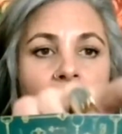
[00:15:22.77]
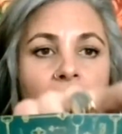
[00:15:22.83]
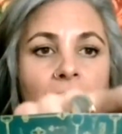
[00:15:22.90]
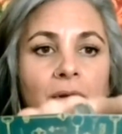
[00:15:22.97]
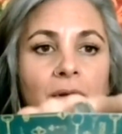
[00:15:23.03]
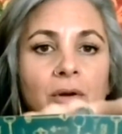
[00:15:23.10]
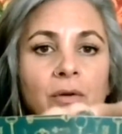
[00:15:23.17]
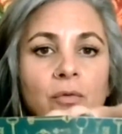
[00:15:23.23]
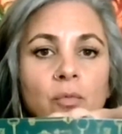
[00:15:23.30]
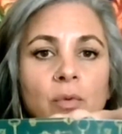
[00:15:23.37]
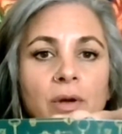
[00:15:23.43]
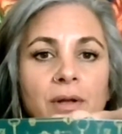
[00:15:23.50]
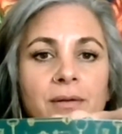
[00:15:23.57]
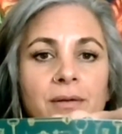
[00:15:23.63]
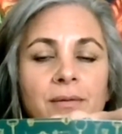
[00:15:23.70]
card
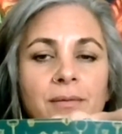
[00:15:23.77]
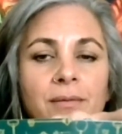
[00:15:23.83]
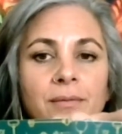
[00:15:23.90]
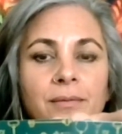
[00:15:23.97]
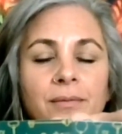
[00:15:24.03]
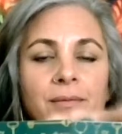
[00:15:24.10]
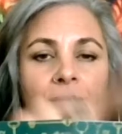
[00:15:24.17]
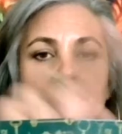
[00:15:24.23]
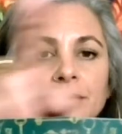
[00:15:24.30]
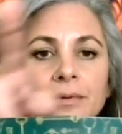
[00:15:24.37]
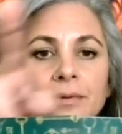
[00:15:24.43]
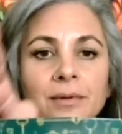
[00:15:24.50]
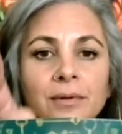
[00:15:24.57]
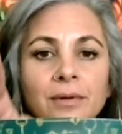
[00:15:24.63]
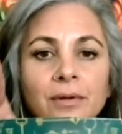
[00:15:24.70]
1,
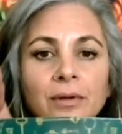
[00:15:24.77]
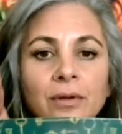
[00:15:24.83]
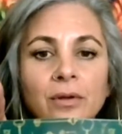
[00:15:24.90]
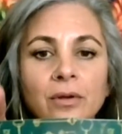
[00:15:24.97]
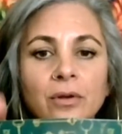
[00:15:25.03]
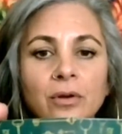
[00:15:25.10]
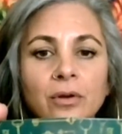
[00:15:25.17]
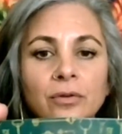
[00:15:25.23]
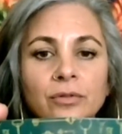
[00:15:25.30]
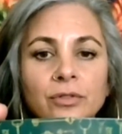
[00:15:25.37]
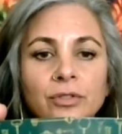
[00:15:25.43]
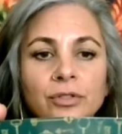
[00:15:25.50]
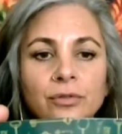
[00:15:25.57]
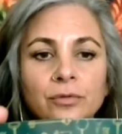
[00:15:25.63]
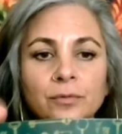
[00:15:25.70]
card
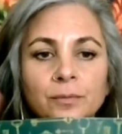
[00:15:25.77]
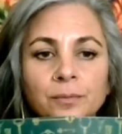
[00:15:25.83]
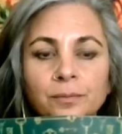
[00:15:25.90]
2.